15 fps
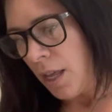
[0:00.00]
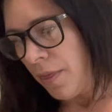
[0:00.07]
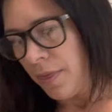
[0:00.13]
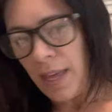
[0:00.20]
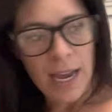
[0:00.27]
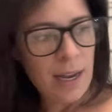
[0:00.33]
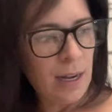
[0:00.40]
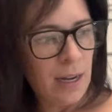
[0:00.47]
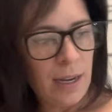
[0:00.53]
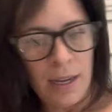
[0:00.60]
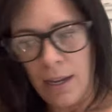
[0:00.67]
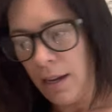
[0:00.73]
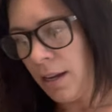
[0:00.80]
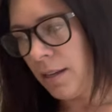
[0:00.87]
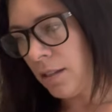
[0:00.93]
That
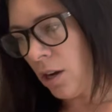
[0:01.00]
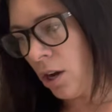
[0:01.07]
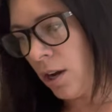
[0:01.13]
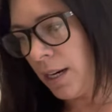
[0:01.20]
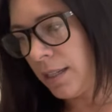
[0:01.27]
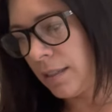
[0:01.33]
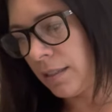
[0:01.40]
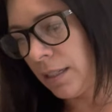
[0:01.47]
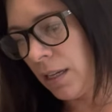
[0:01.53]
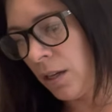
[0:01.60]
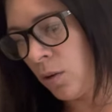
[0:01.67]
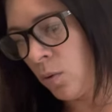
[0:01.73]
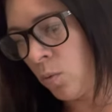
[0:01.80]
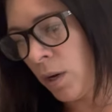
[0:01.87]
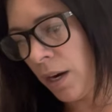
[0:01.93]
is
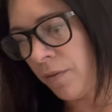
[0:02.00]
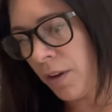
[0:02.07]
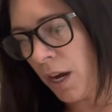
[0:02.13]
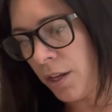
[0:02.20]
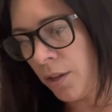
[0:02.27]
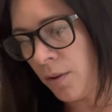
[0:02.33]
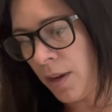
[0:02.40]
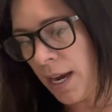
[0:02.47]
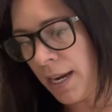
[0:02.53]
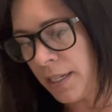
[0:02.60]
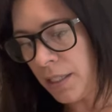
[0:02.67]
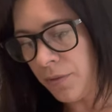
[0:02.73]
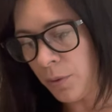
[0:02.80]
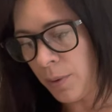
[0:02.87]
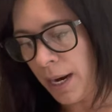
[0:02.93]
honestly what I've got you
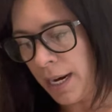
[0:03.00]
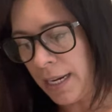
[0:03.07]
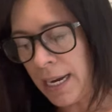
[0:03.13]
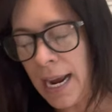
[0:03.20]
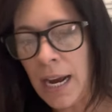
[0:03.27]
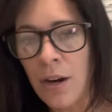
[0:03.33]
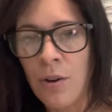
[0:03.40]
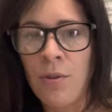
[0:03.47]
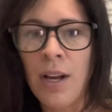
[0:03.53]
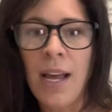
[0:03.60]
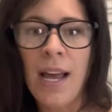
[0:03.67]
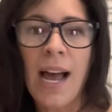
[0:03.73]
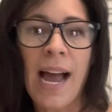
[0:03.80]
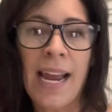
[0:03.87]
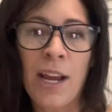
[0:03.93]
guys for right now.
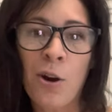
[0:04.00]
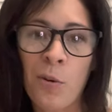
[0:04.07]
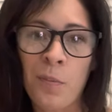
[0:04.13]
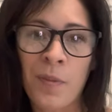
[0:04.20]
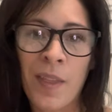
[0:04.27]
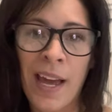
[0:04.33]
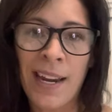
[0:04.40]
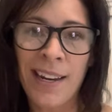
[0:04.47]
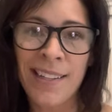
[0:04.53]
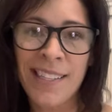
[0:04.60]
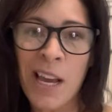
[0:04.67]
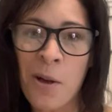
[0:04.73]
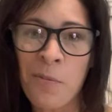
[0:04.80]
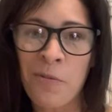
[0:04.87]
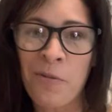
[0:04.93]
I hope that is
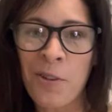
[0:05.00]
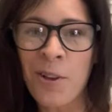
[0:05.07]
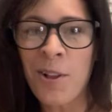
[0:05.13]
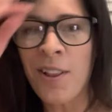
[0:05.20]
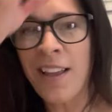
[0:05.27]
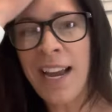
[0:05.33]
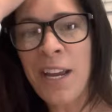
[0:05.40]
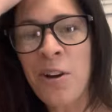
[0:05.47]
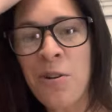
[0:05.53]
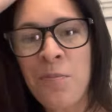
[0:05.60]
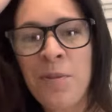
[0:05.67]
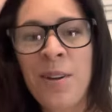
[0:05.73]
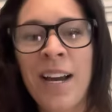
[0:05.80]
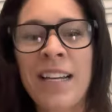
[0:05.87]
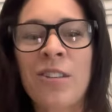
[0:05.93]
helpful. I hope
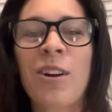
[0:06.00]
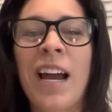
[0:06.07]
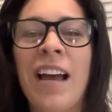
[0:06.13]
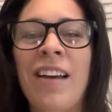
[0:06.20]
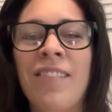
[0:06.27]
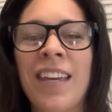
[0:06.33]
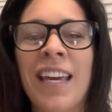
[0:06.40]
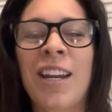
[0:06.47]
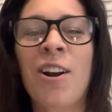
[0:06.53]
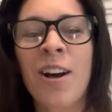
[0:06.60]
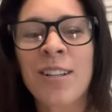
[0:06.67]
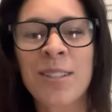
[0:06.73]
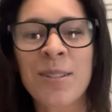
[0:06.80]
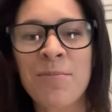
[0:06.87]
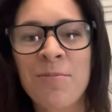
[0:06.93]
you guys are having an
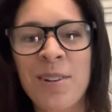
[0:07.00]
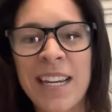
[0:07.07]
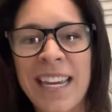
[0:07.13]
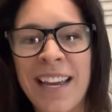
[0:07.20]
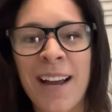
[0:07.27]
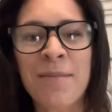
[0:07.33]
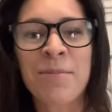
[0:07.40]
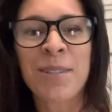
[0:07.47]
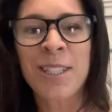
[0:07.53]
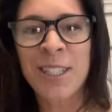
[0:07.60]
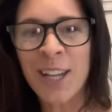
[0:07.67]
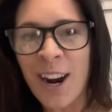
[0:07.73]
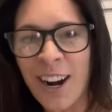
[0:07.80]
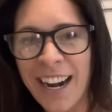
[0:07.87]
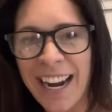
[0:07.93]
awesome week. I'm
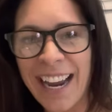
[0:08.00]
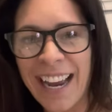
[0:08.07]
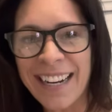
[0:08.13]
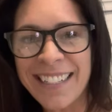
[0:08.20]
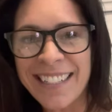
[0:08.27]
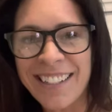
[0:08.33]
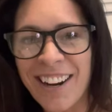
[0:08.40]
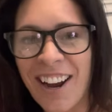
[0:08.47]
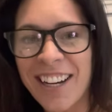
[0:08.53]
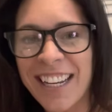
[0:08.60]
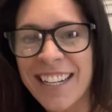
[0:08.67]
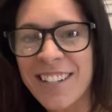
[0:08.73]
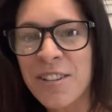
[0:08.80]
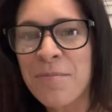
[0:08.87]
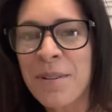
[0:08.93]
sorry I did not
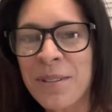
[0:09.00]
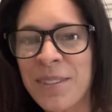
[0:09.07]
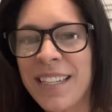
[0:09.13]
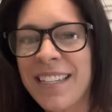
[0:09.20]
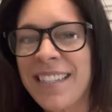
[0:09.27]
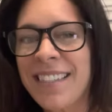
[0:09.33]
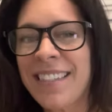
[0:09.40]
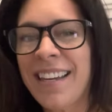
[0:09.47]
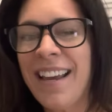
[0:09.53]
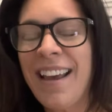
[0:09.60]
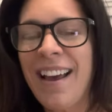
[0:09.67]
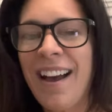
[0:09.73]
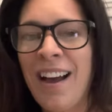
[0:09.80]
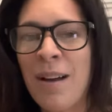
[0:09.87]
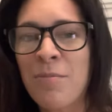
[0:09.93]
get to post this
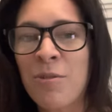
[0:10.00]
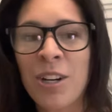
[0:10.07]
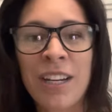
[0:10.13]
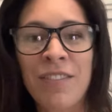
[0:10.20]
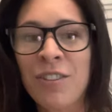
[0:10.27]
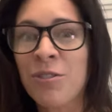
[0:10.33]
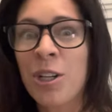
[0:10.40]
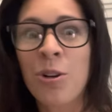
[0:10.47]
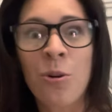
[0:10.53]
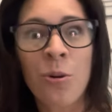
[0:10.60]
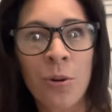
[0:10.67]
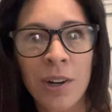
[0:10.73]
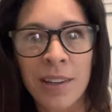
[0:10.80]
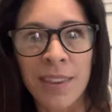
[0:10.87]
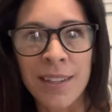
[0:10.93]
or even
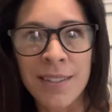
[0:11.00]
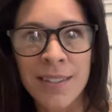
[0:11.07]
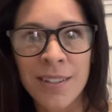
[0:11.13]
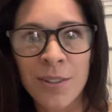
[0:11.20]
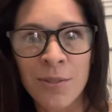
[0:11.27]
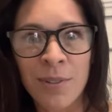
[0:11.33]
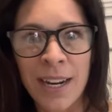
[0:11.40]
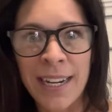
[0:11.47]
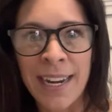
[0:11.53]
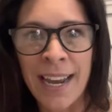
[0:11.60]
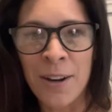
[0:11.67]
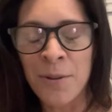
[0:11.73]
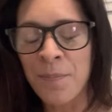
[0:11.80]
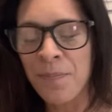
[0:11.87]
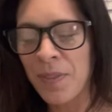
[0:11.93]
record this until right
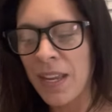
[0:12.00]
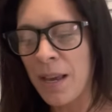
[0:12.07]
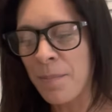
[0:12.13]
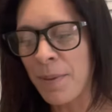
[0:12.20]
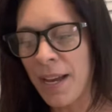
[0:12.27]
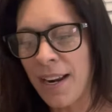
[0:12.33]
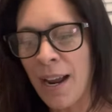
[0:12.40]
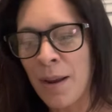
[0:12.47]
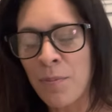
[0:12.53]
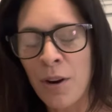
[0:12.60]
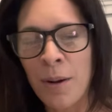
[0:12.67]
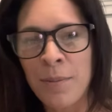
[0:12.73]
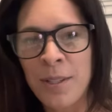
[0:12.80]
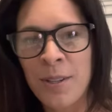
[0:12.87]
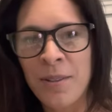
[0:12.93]
now, but I
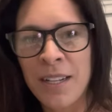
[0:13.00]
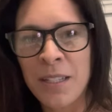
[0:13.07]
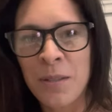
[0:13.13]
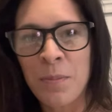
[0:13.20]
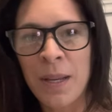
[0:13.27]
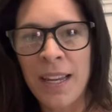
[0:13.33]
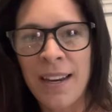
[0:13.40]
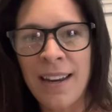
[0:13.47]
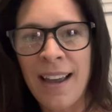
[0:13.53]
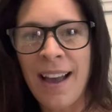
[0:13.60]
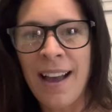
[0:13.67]
promise you it has been